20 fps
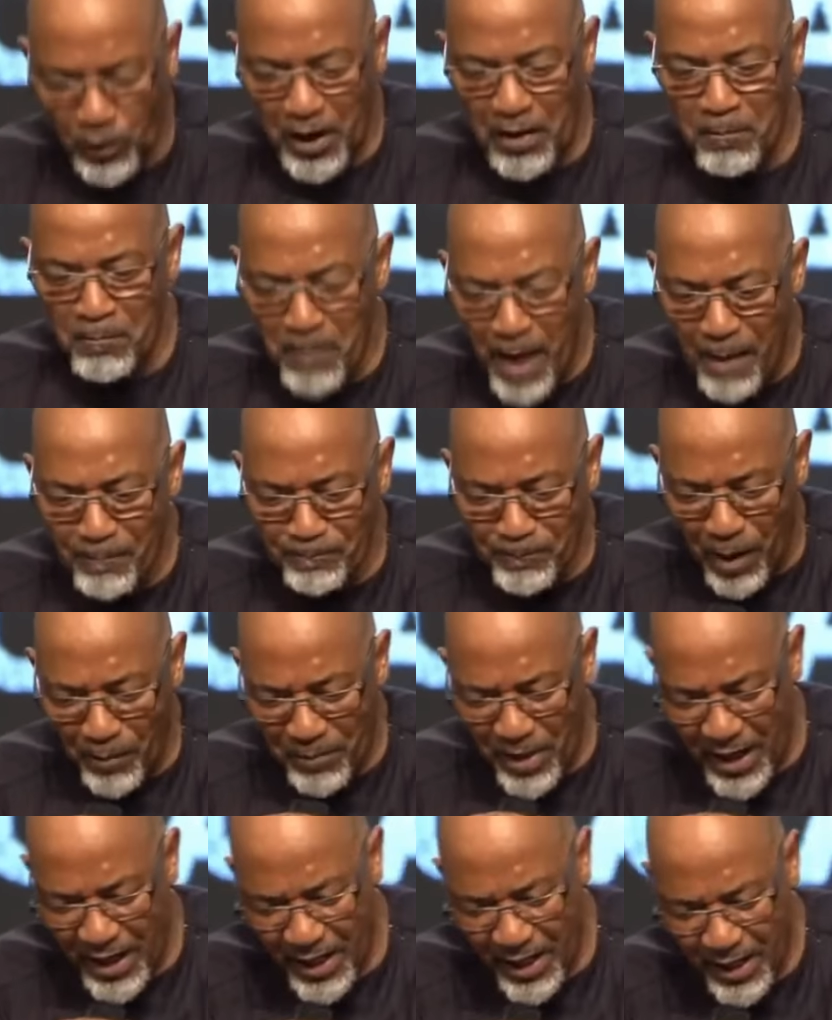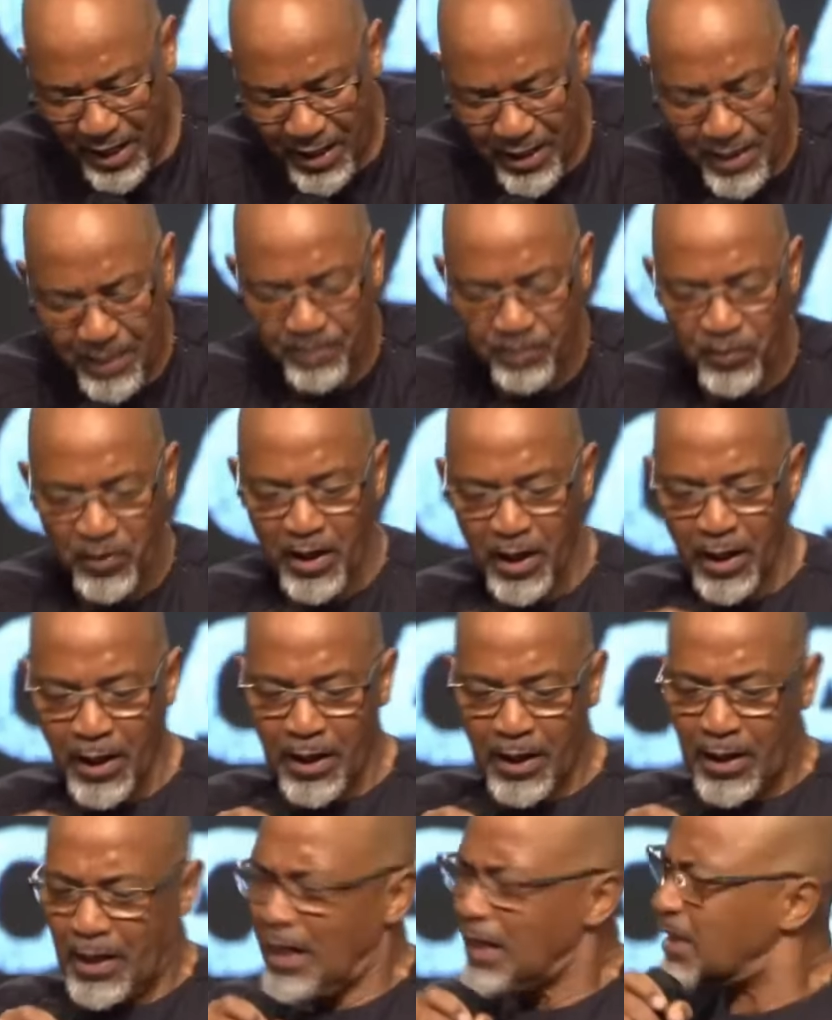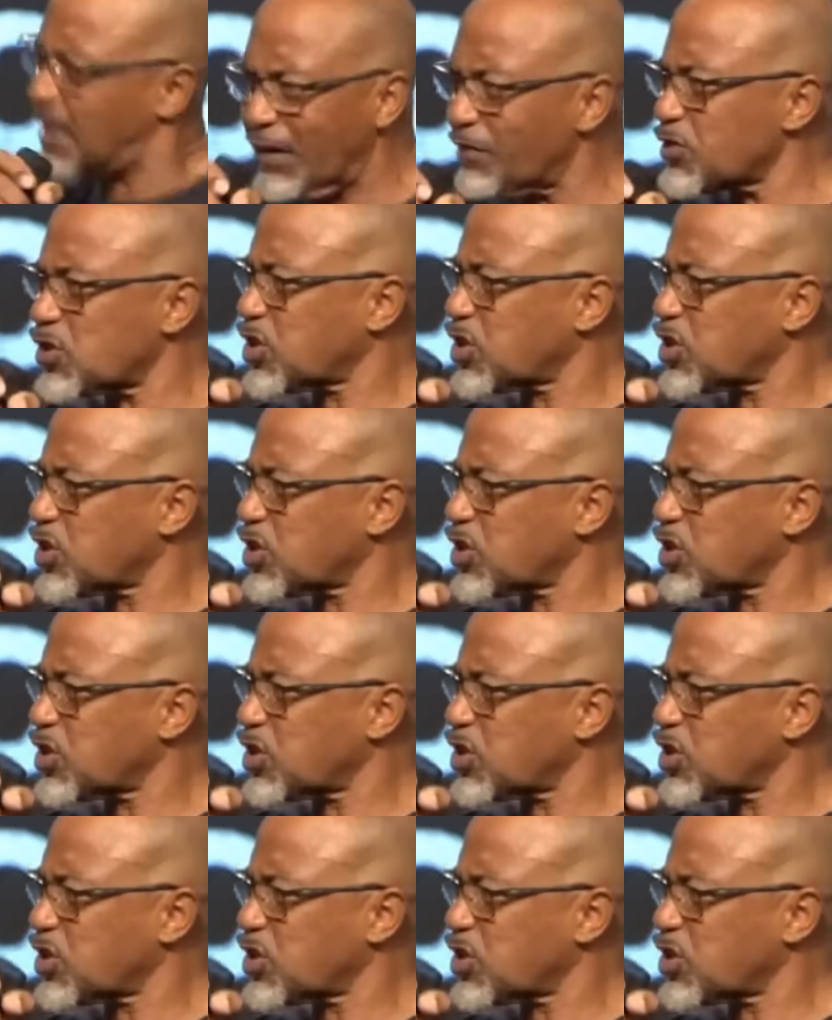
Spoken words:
remember me. Give